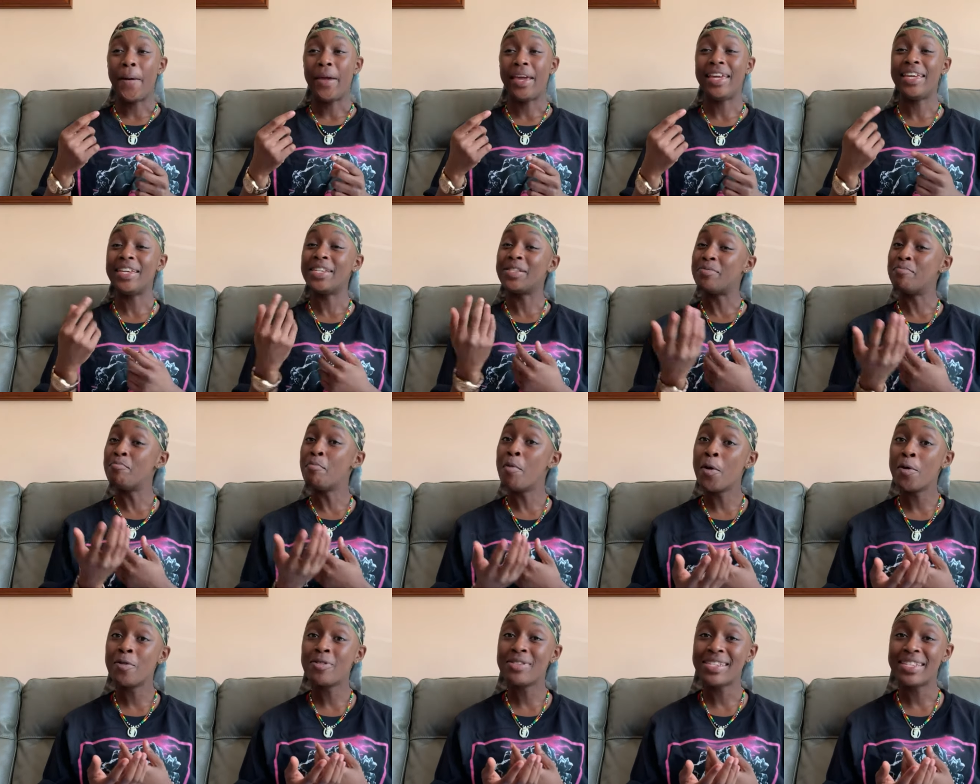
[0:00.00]
He is
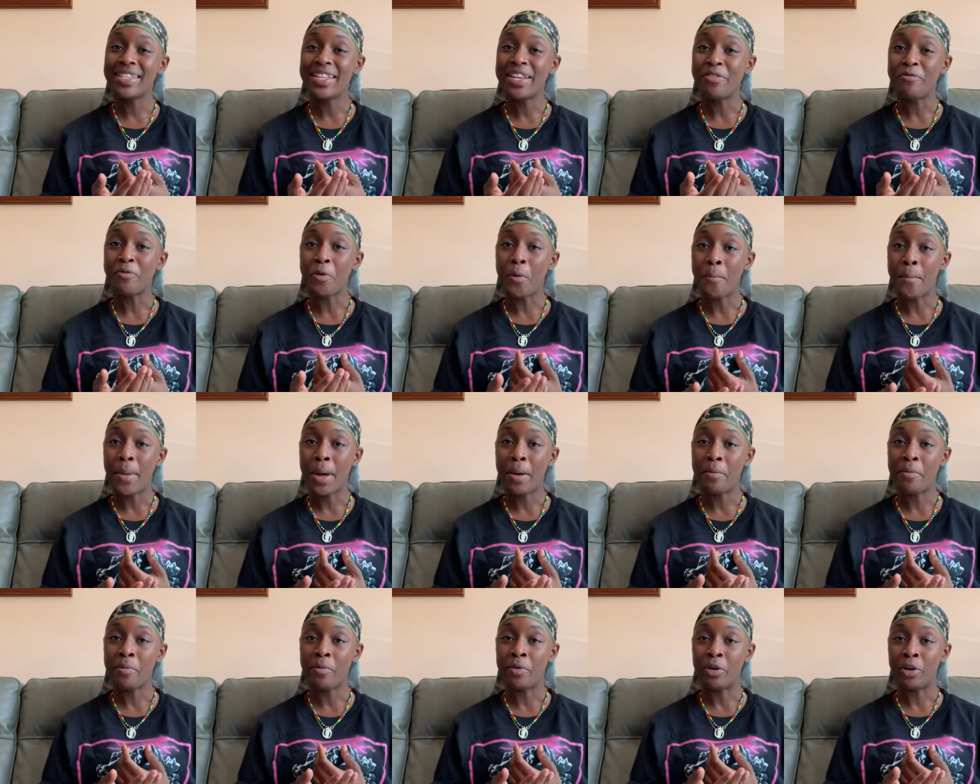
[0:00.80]
mostly
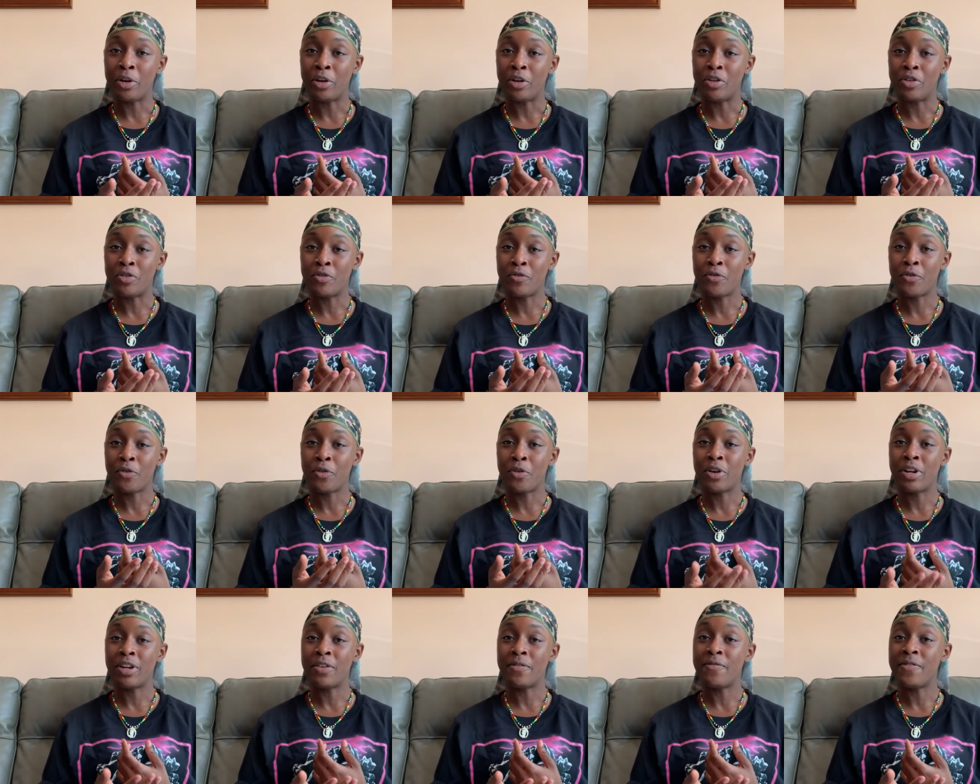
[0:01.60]
remembered
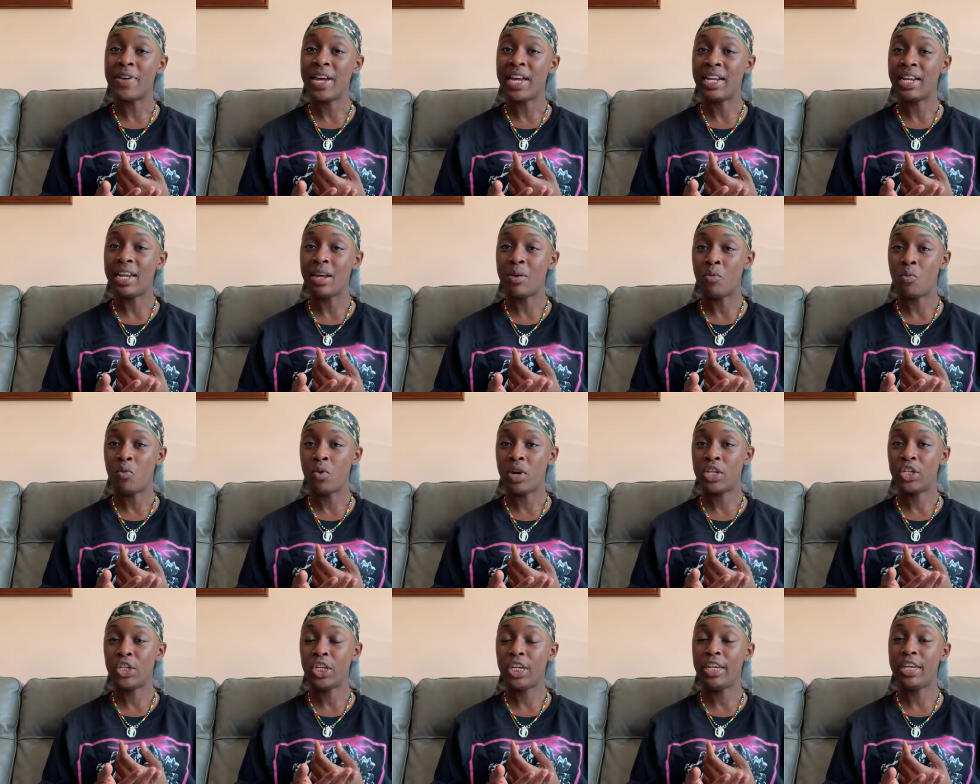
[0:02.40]
for an event in
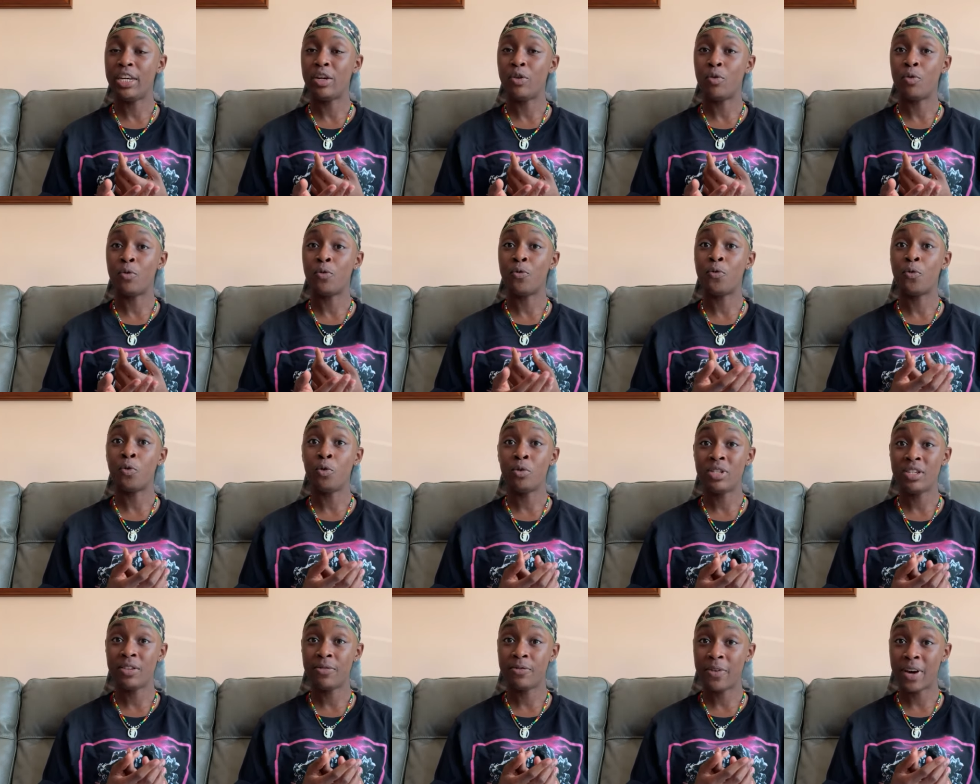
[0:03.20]
which he killed
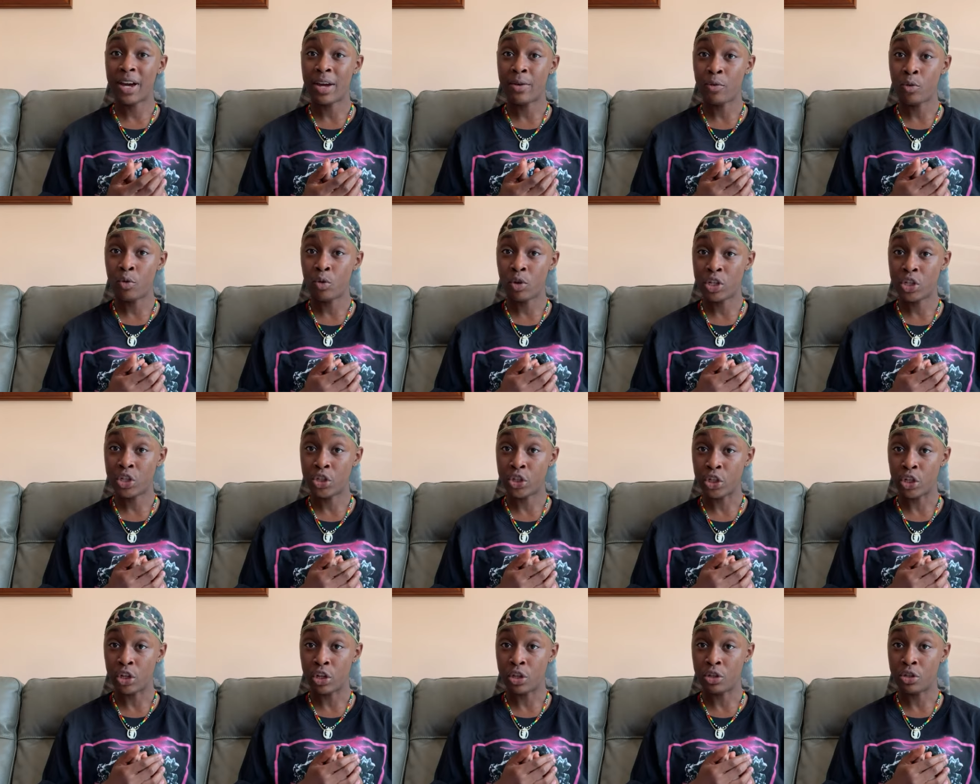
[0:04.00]
45
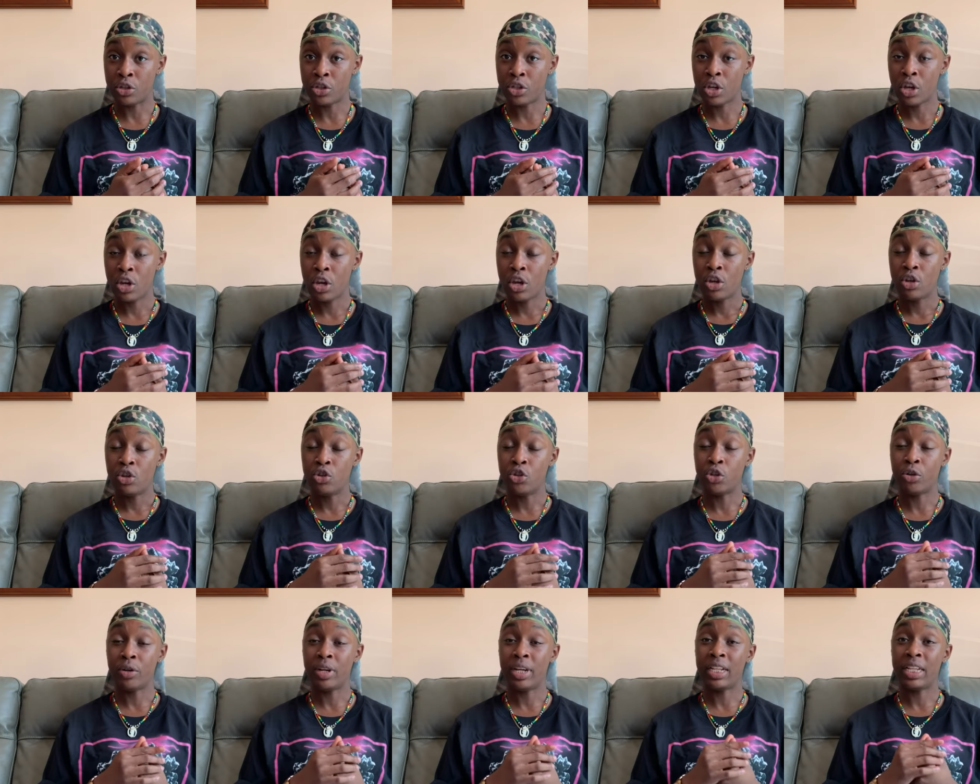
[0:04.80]
Christians
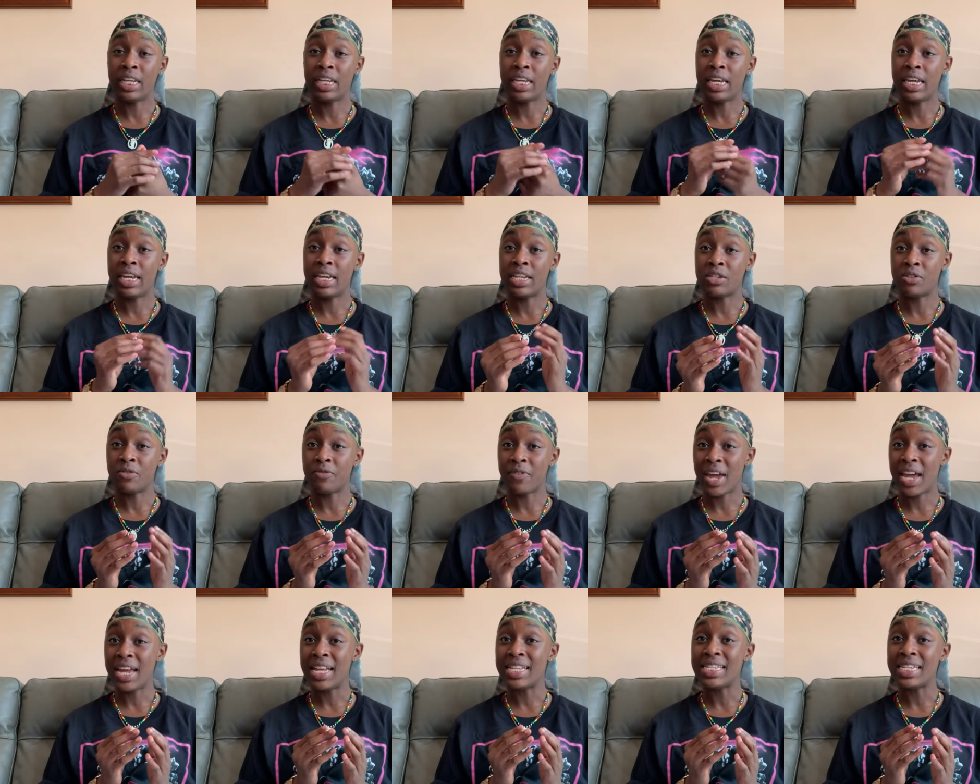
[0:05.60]
during the years of
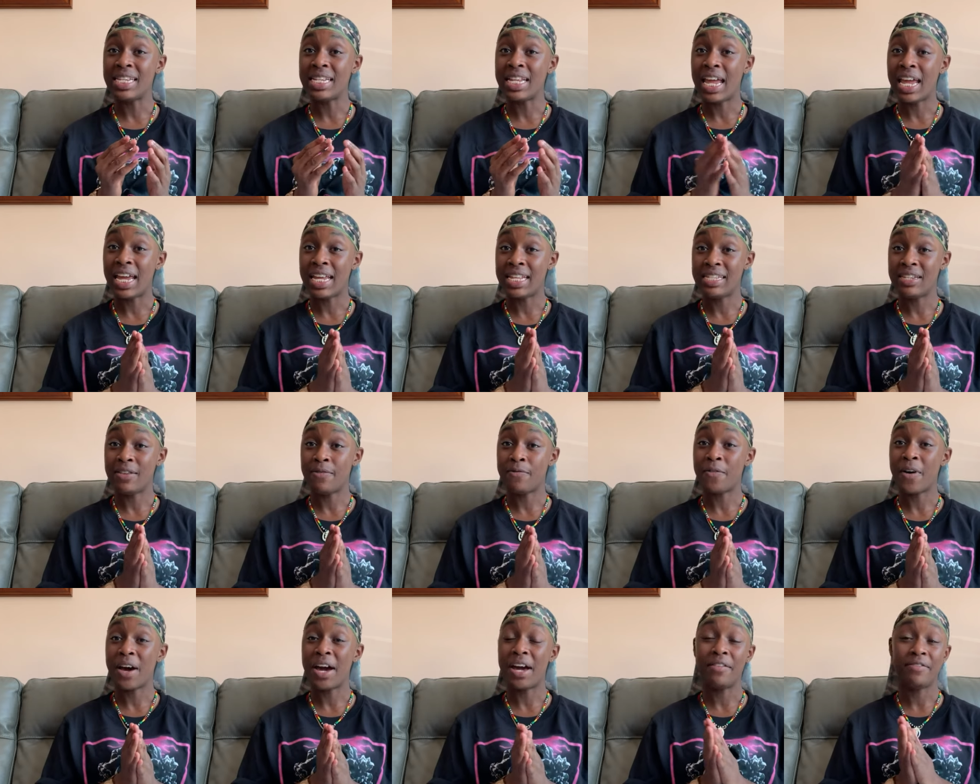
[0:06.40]

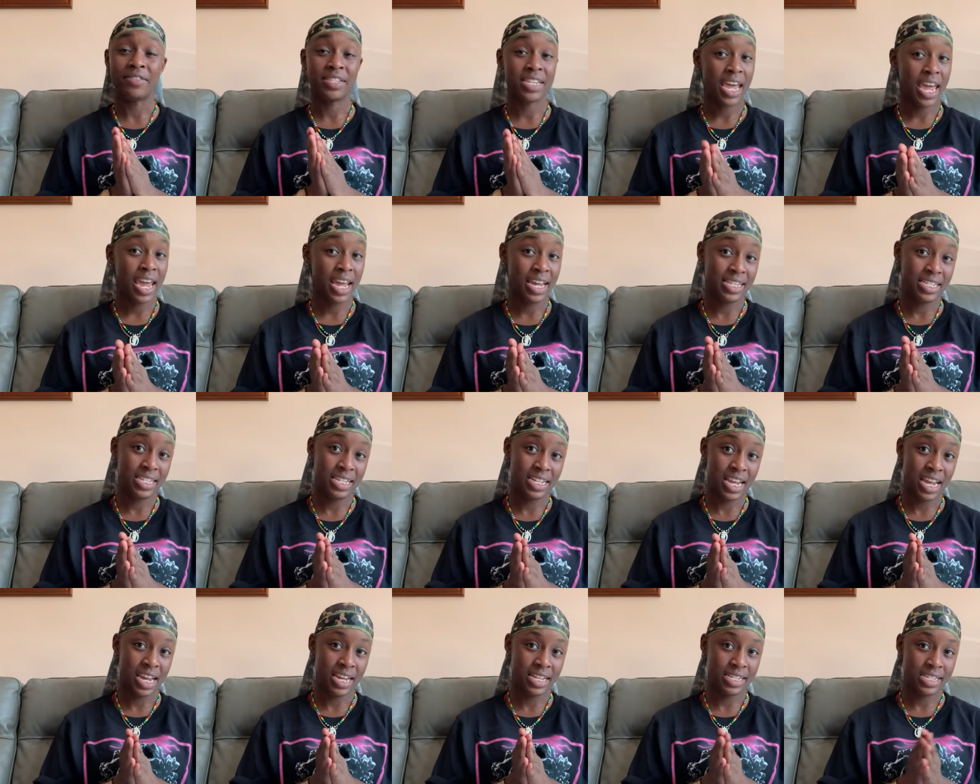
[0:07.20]
1885 to
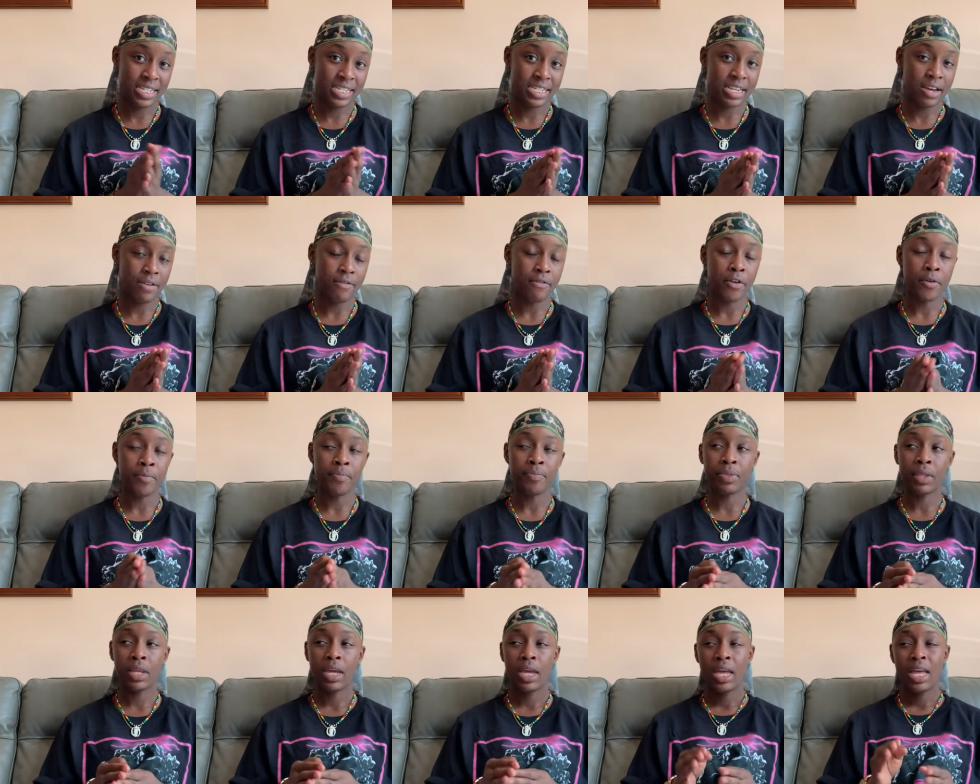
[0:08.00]
1887.